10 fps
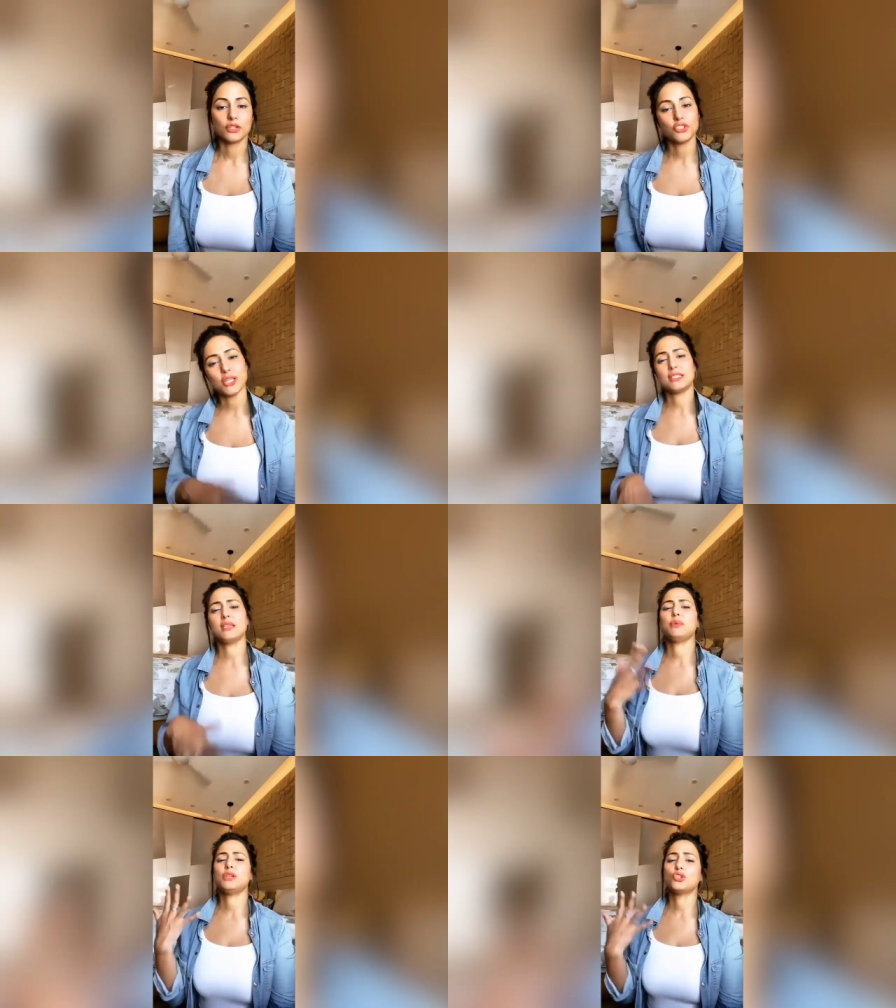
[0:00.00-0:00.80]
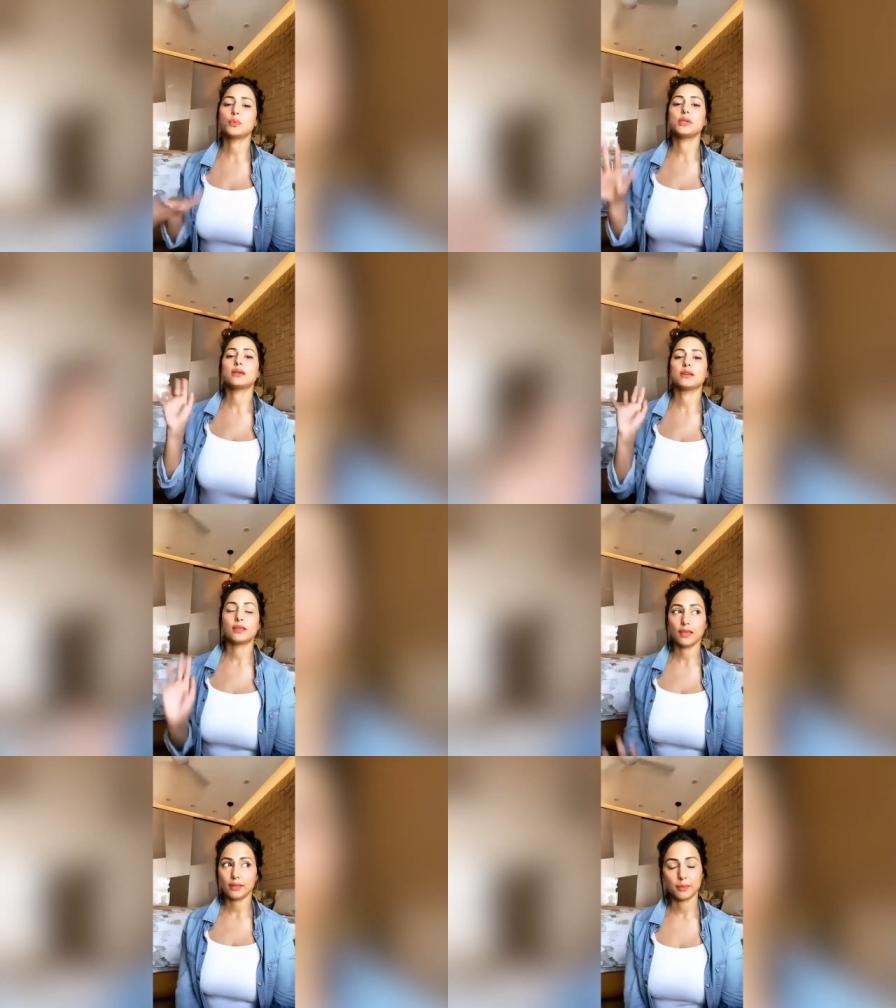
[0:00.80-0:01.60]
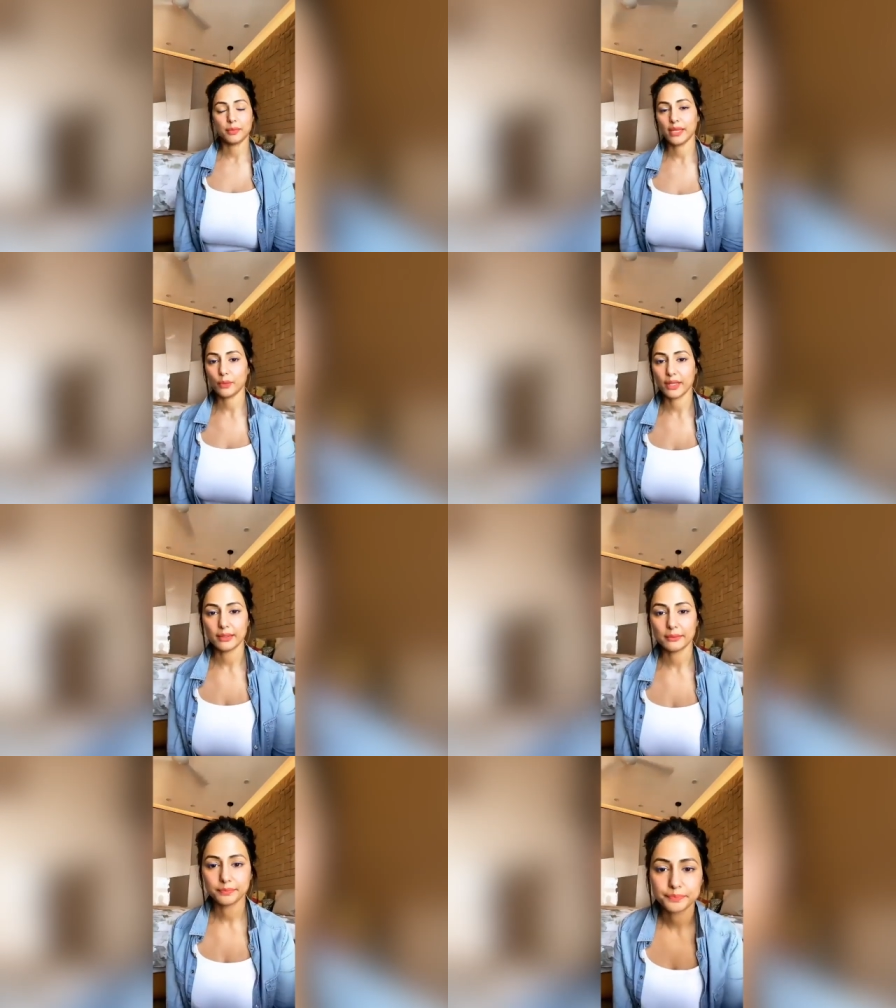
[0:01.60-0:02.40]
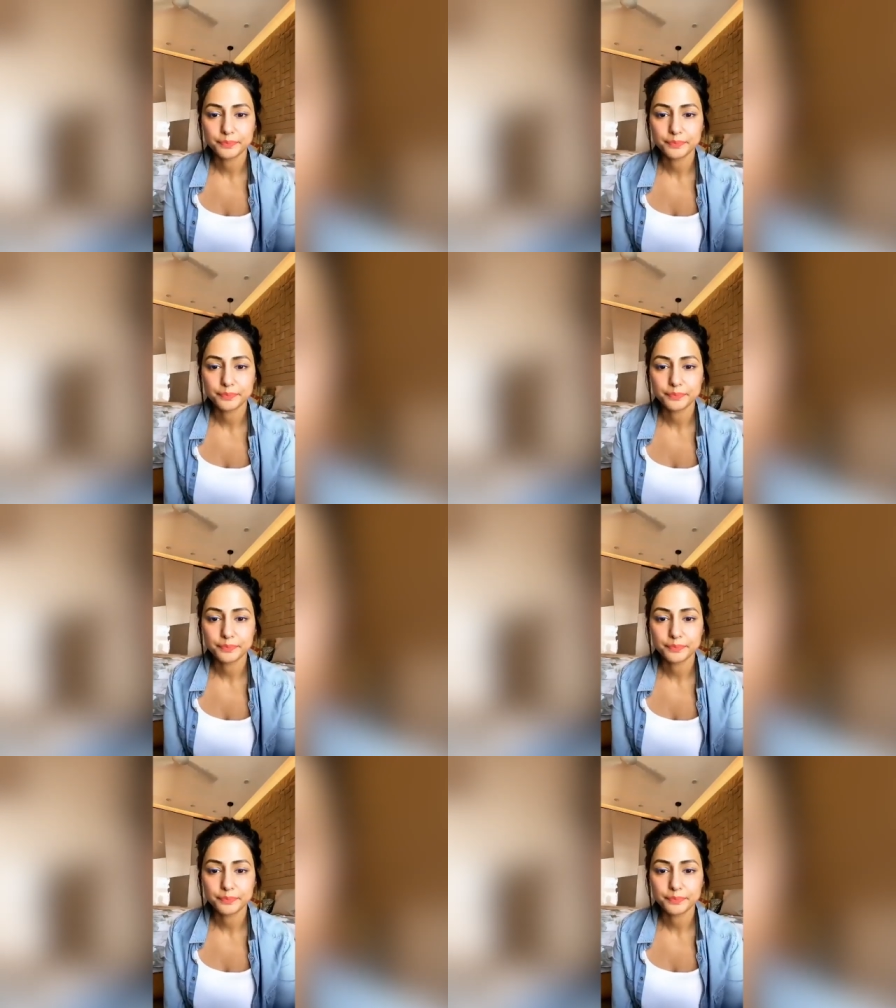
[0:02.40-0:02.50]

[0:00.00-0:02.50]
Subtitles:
Jesse V, Jo Bhi Karke, they're playing well.